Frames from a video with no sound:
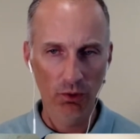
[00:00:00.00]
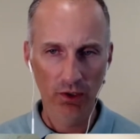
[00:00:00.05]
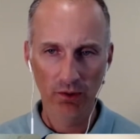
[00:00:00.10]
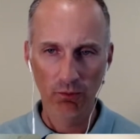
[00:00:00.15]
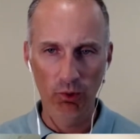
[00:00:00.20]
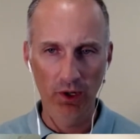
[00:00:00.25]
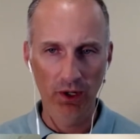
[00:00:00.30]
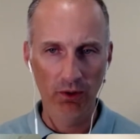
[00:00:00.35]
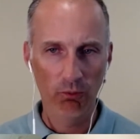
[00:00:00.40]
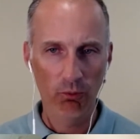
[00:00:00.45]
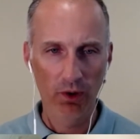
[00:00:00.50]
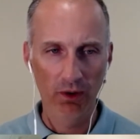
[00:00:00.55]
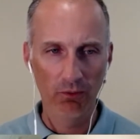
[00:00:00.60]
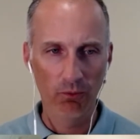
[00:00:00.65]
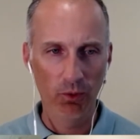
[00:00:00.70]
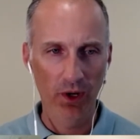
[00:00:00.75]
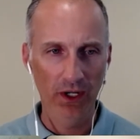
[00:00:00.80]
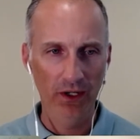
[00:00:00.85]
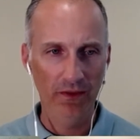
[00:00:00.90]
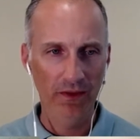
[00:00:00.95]

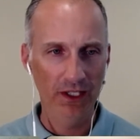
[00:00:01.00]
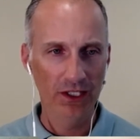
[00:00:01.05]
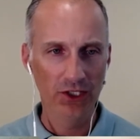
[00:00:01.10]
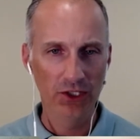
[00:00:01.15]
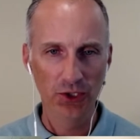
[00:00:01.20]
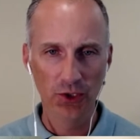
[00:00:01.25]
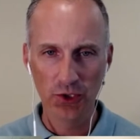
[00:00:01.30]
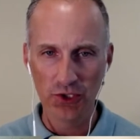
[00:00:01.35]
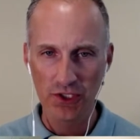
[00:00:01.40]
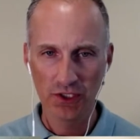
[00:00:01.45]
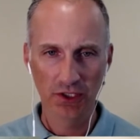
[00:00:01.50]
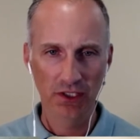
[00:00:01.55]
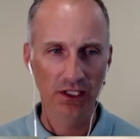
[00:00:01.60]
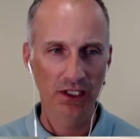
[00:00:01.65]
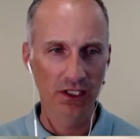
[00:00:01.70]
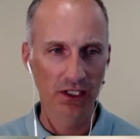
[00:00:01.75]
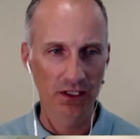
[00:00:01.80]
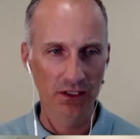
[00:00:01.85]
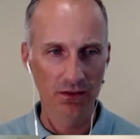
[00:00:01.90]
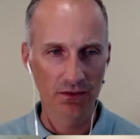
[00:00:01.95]
Where do they
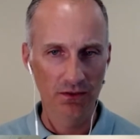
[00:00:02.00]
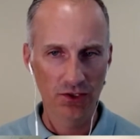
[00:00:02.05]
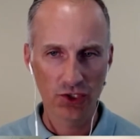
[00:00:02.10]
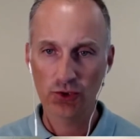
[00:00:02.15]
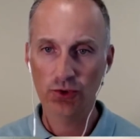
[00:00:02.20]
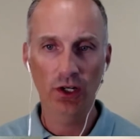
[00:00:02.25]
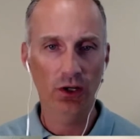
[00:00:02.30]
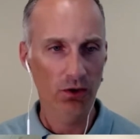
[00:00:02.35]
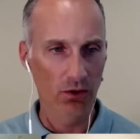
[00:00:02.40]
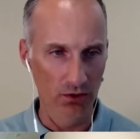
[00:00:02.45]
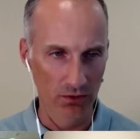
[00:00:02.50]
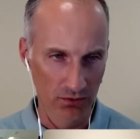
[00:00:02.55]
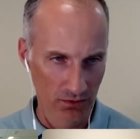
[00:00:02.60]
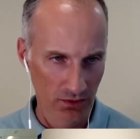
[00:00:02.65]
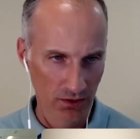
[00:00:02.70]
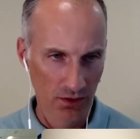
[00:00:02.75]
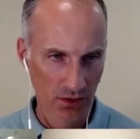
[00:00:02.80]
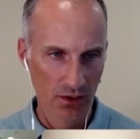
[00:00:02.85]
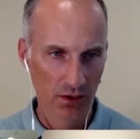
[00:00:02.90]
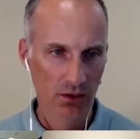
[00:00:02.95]
usually struggle
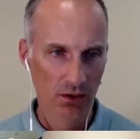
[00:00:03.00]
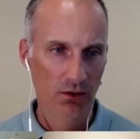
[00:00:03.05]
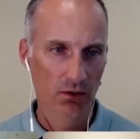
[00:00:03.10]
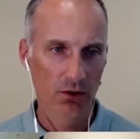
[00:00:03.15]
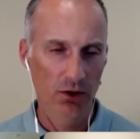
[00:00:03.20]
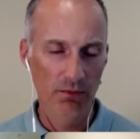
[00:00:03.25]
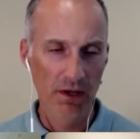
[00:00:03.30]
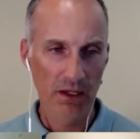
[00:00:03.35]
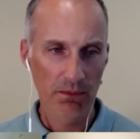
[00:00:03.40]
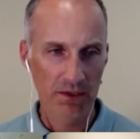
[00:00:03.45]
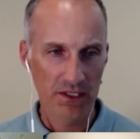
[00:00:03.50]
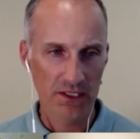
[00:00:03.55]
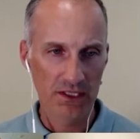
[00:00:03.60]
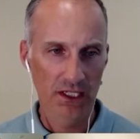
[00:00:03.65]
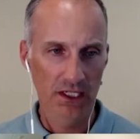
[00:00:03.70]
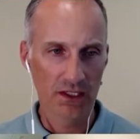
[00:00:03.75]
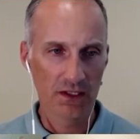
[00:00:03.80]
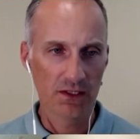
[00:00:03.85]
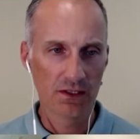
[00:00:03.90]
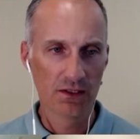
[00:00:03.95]
or make
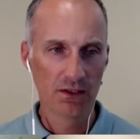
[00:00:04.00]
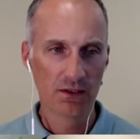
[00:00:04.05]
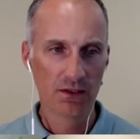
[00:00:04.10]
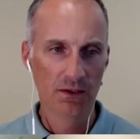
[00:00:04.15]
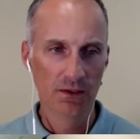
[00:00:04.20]
mistakes?